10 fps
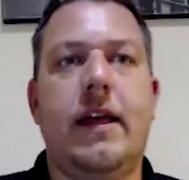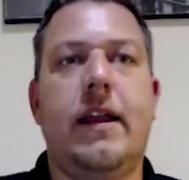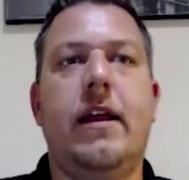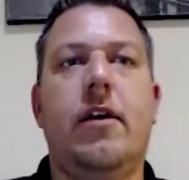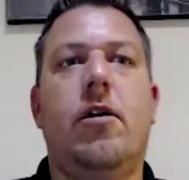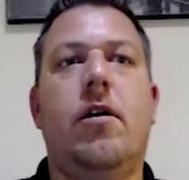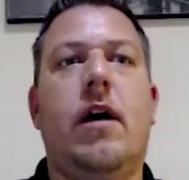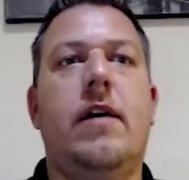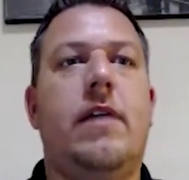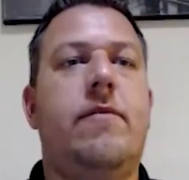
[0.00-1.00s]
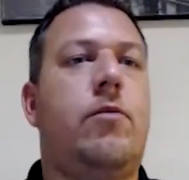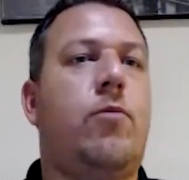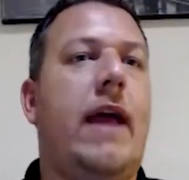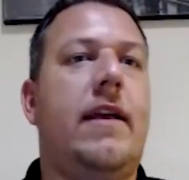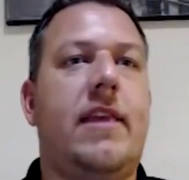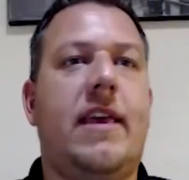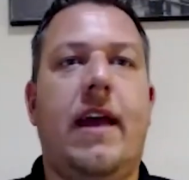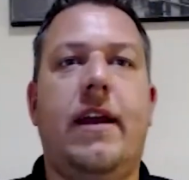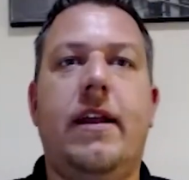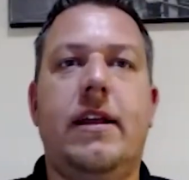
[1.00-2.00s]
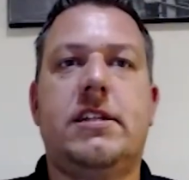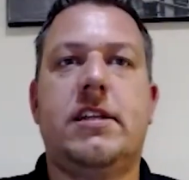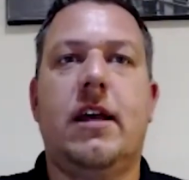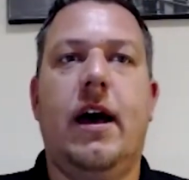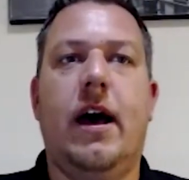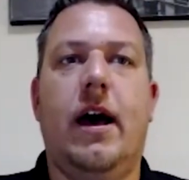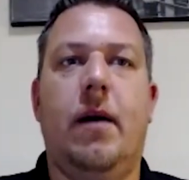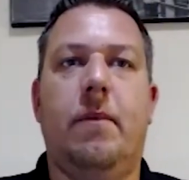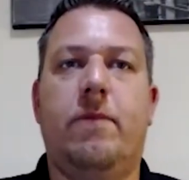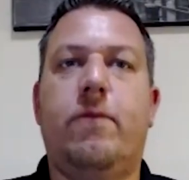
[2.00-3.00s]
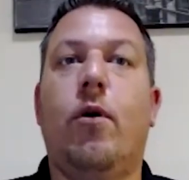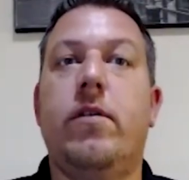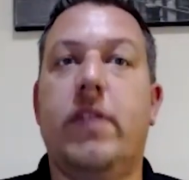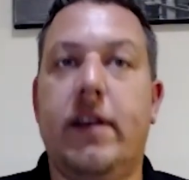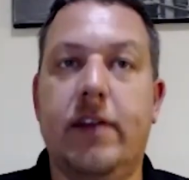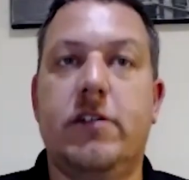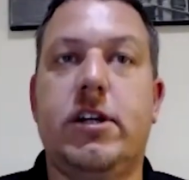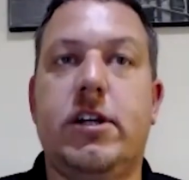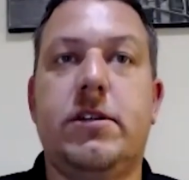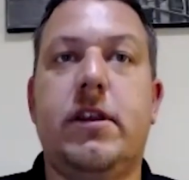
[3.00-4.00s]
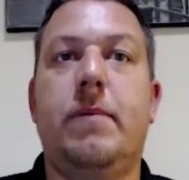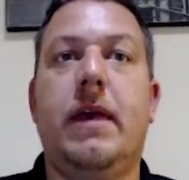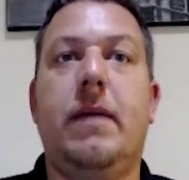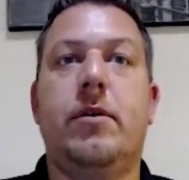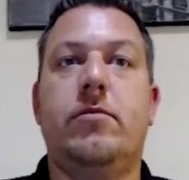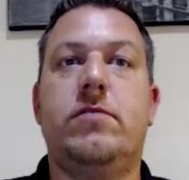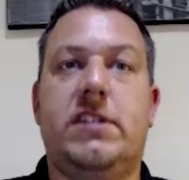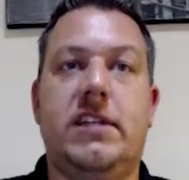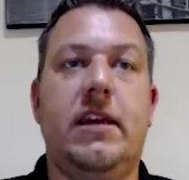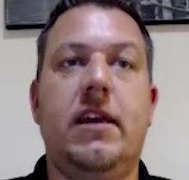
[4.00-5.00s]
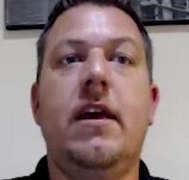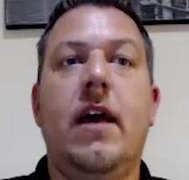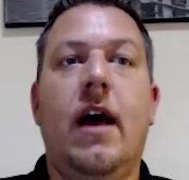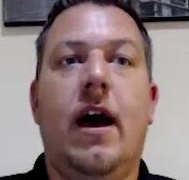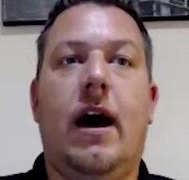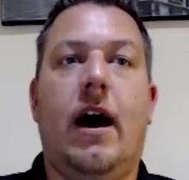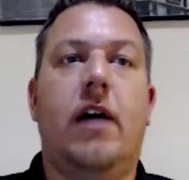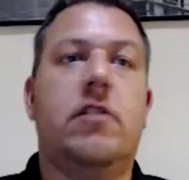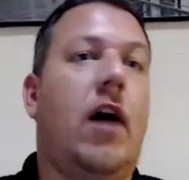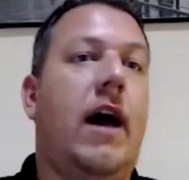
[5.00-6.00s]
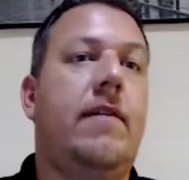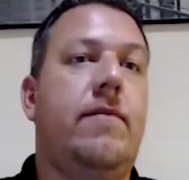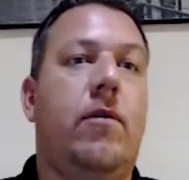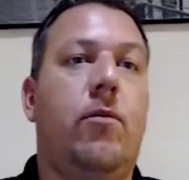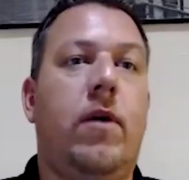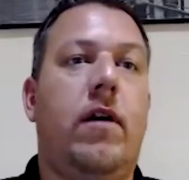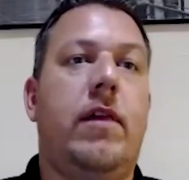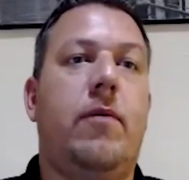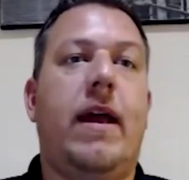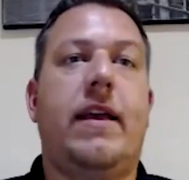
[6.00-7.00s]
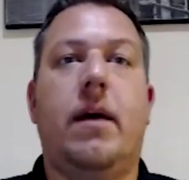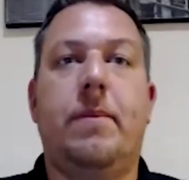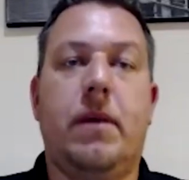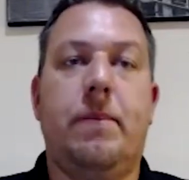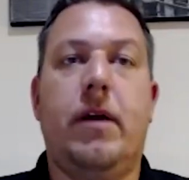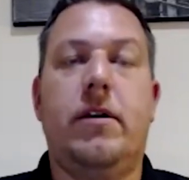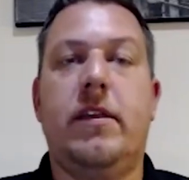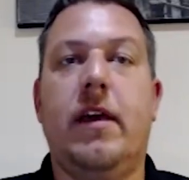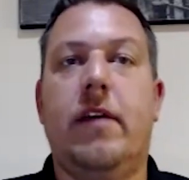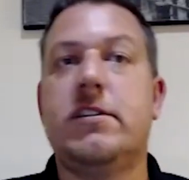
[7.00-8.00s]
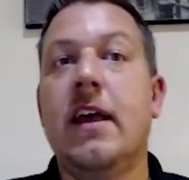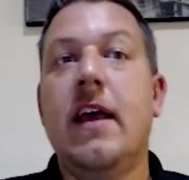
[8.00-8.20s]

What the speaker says: And it'll even rank the candidates for the dealerships. So they'll be able to see live where they rank up compared to the others.